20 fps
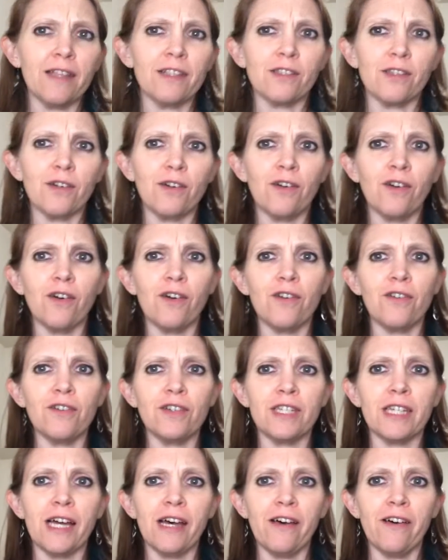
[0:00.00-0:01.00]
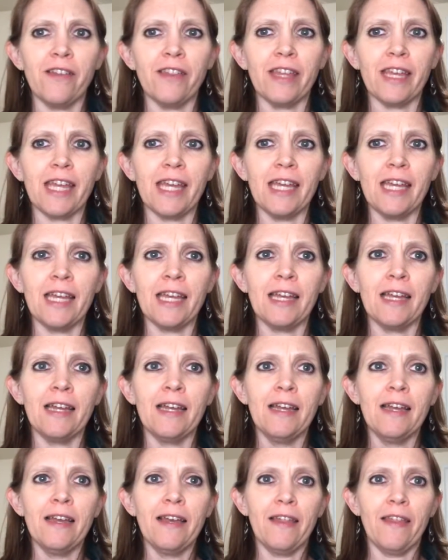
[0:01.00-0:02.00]
so go tell the king
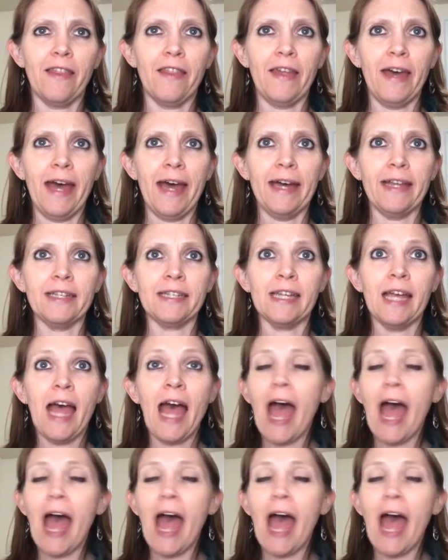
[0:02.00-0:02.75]
that.